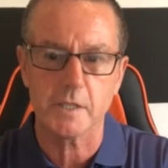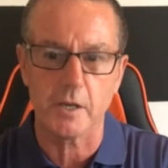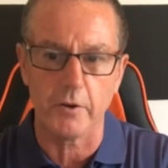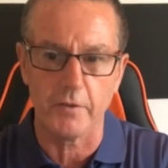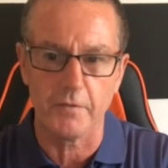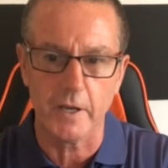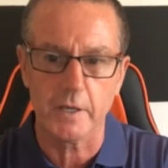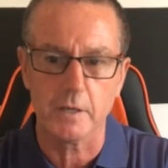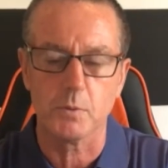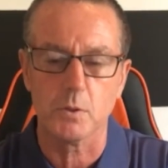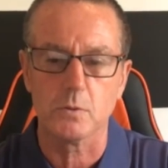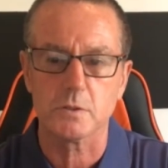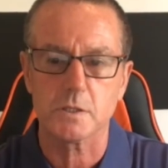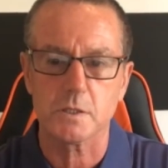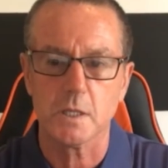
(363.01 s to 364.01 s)
Terry
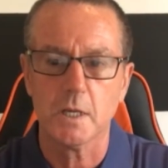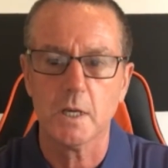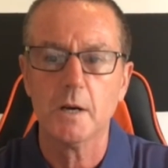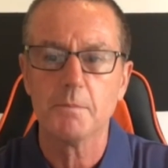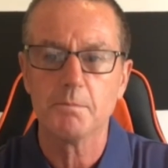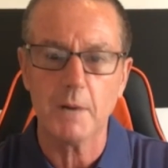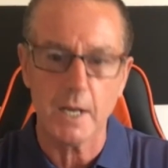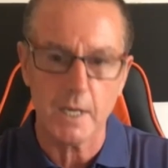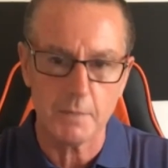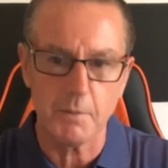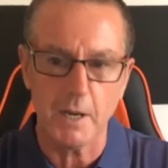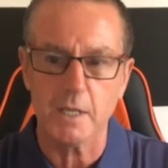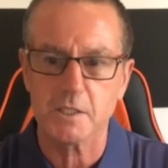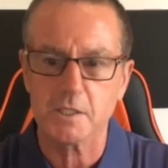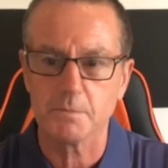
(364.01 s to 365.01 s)
Venables, Malcolm
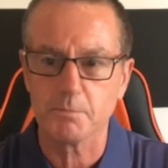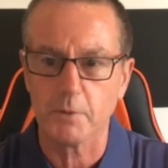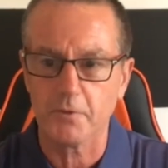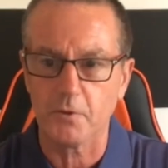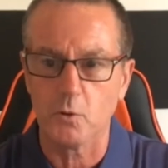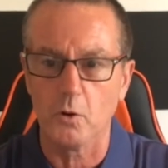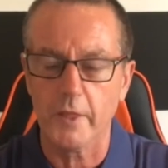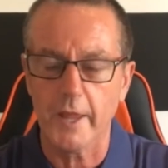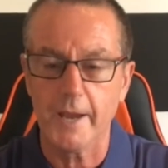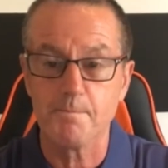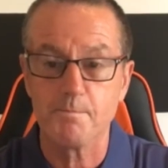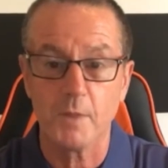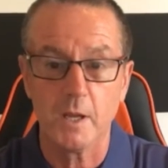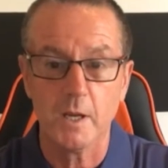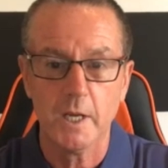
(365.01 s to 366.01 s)
Allison before
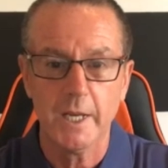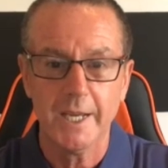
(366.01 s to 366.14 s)
them,